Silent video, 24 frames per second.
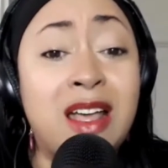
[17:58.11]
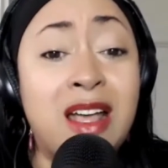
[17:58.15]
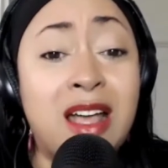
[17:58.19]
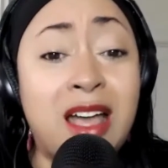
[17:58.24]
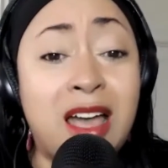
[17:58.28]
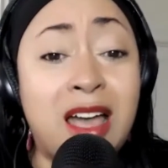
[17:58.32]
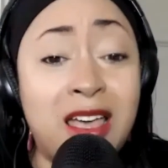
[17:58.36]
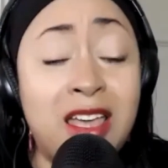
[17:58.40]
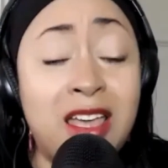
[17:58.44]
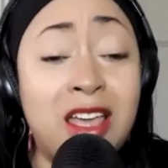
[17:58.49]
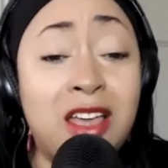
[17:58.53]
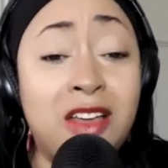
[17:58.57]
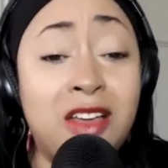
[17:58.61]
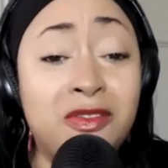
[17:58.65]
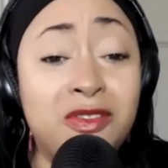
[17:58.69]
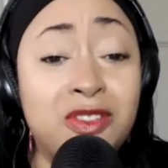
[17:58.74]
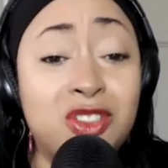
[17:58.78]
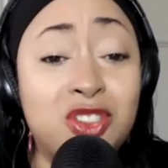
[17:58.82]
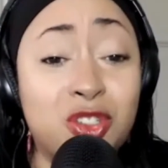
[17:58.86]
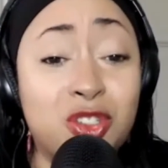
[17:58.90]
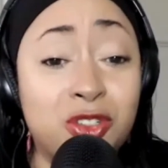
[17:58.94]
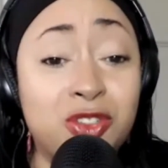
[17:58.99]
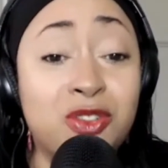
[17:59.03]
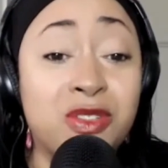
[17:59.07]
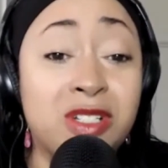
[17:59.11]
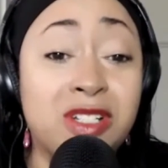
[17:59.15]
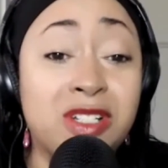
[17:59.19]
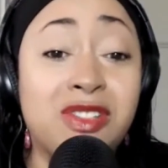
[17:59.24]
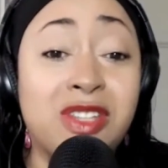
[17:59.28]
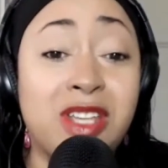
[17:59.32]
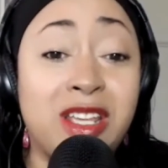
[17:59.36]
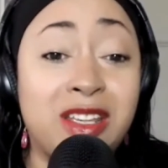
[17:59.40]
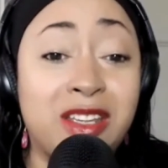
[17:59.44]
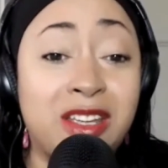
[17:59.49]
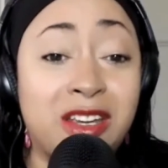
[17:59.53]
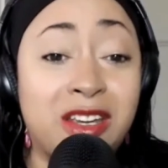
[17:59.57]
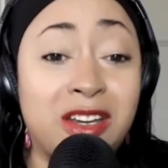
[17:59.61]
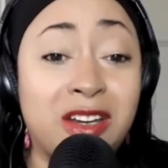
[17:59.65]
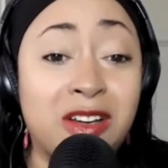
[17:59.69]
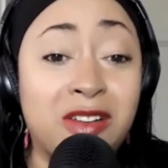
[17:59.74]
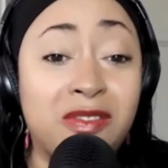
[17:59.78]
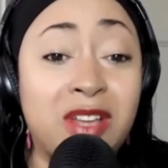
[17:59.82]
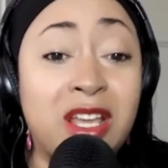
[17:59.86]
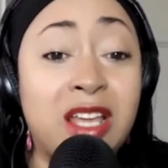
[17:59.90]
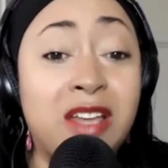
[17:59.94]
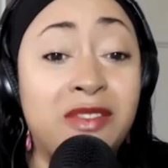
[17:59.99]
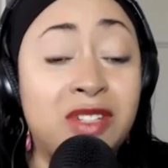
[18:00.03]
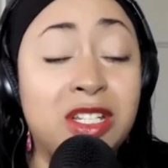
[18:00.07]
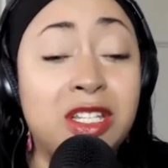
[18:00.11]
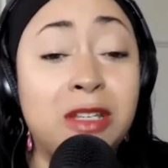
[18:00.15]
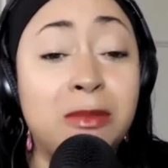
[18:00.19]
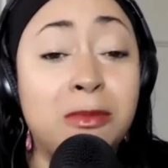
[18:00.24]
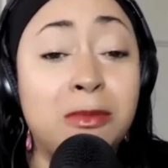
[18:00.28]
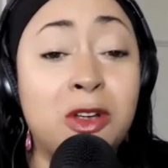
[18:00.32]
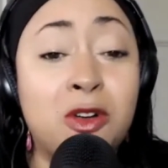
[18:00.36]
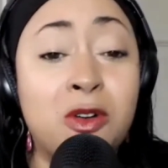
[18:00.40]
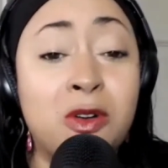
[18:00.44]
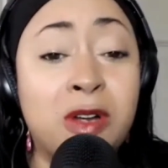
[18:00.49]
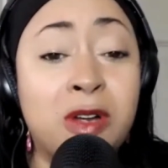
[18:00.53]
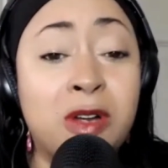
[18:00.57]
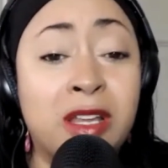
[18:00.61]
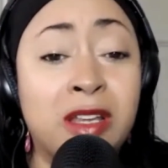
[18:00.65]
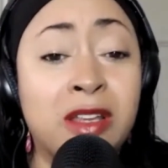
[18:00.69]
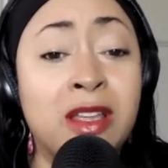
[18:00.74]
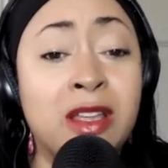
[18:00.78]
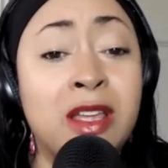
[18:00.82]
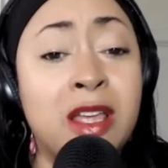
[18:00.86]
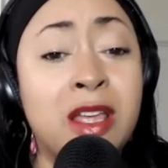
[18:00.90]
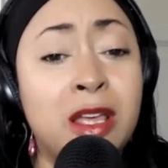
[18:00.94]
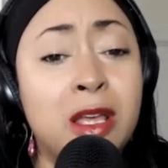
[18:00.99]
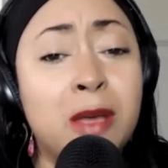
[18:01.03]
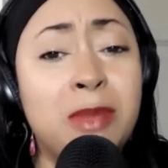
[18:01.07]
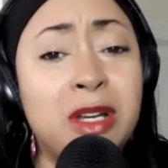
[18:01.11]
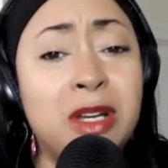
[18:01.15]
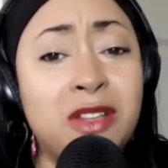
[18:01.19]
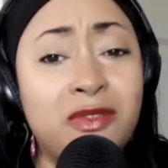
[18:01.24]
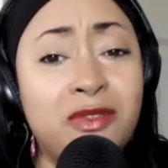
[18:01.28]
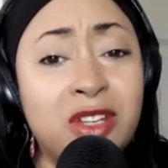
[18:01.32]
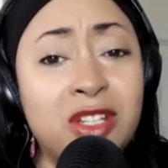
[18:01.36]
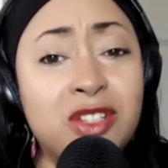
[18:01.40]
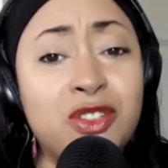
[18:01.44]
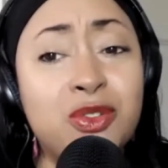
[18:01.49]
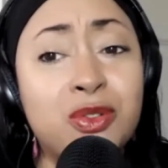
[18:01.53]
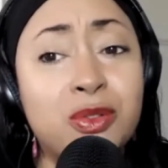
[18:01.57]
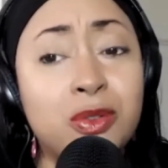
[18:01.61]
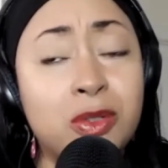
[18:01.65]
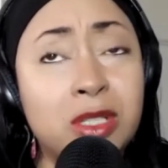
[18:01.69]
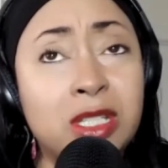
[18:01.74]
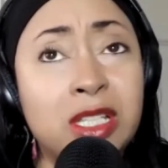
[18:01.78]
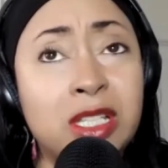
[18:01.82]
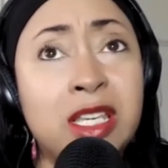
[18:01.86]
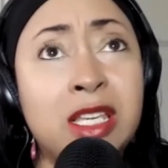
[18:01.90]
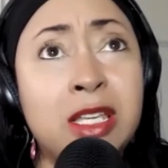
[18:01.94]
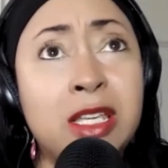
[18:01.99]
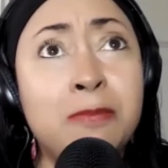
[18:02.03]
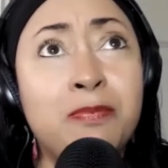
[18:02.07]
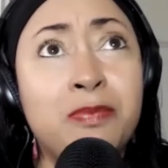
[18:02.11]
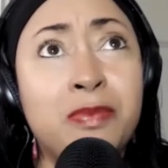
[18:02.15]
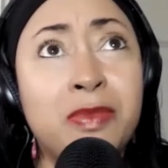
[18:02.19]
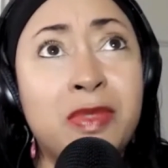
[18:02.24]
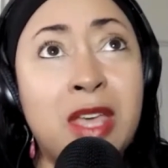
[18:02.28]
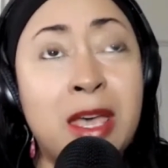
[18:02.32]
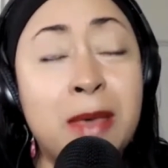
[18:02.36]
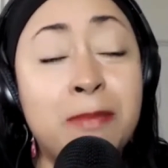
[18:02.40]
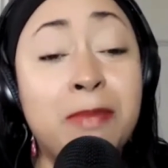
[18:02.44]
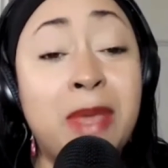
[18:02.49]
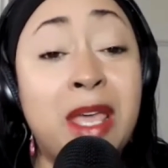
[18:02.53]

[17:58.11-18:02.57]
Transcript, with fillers: I have children to take care of. I have to keep going. But eventually that